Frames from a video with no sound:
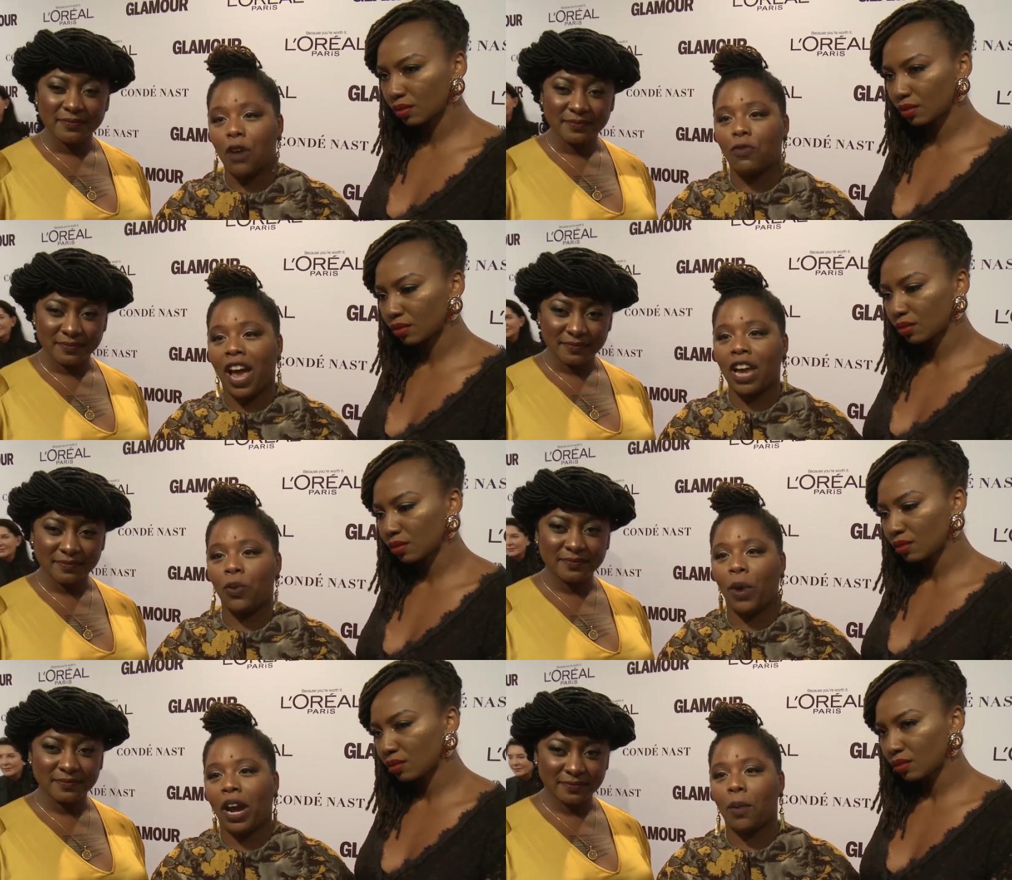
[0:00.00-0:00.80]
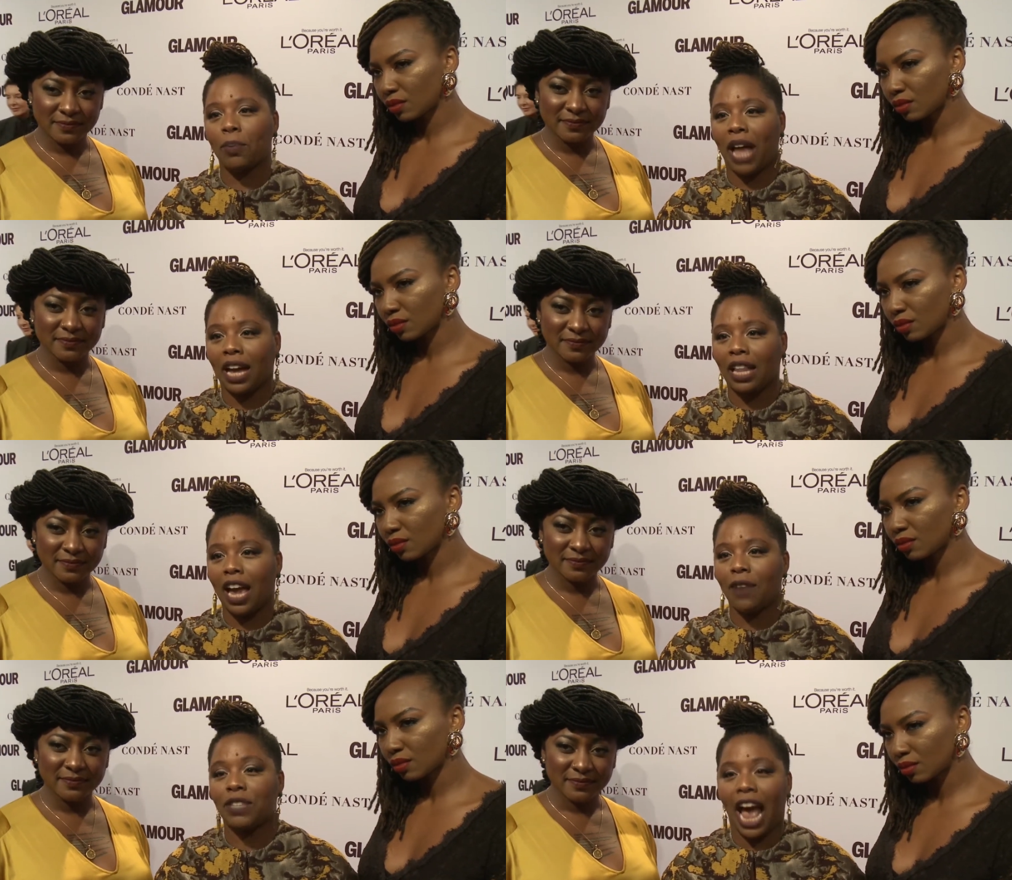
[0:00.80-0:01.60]
Speaker 1: A fight where Black
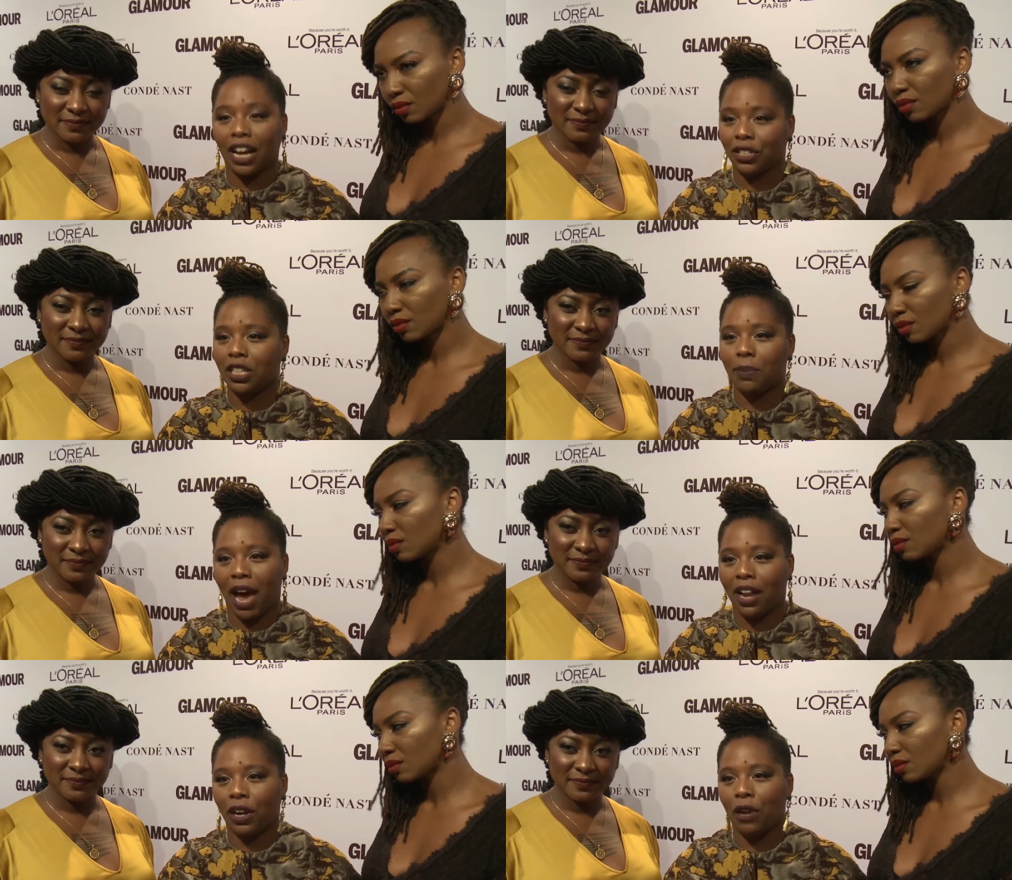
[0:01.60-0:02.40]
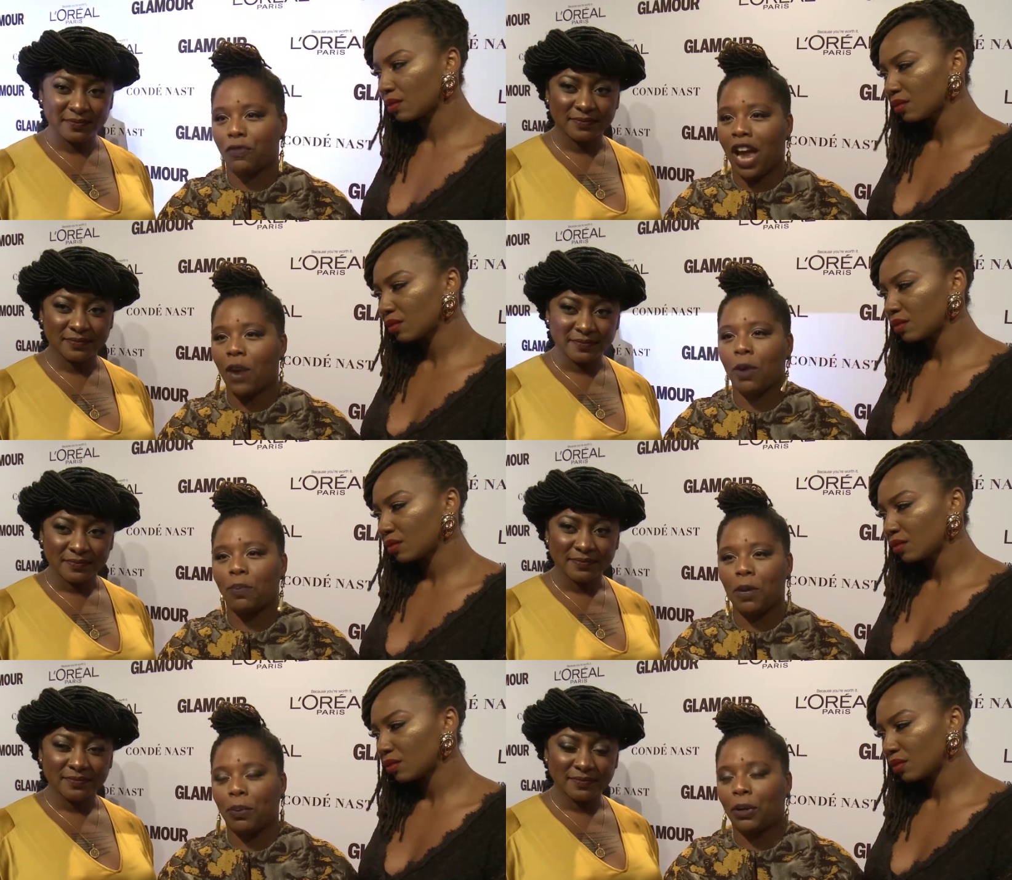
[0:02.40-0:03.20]
lives actually matter, a fight
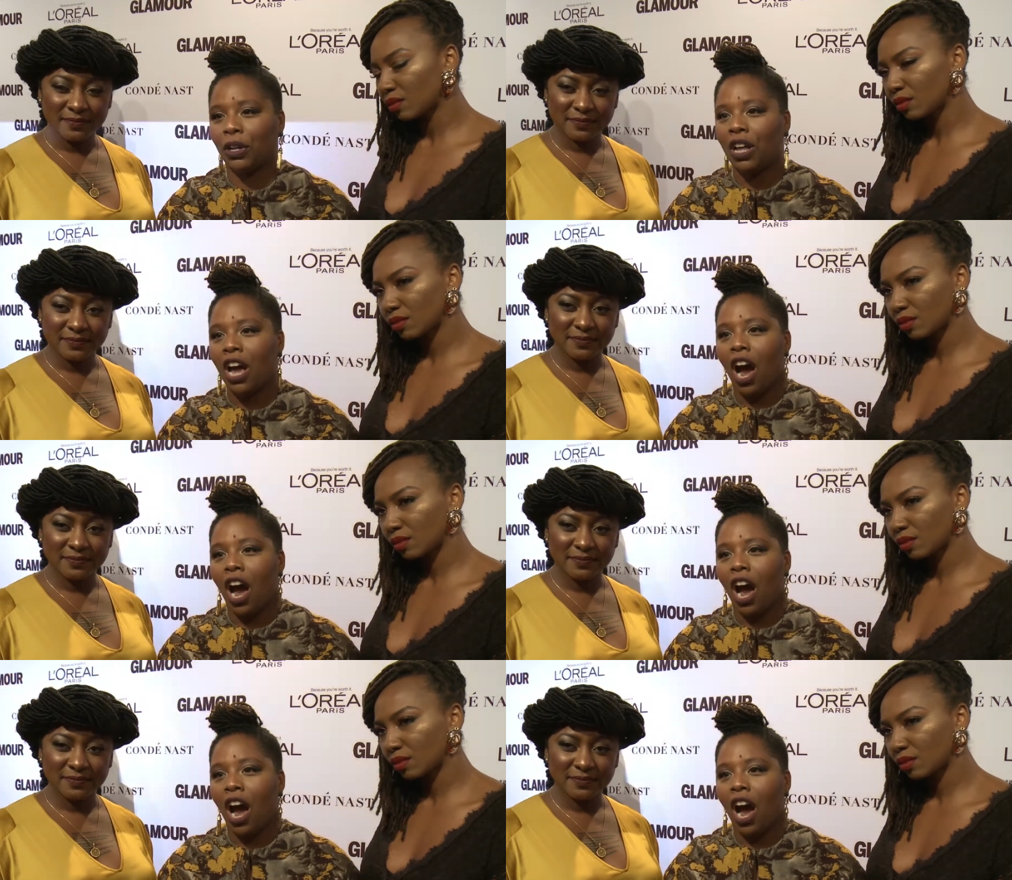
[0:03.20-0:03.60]
where people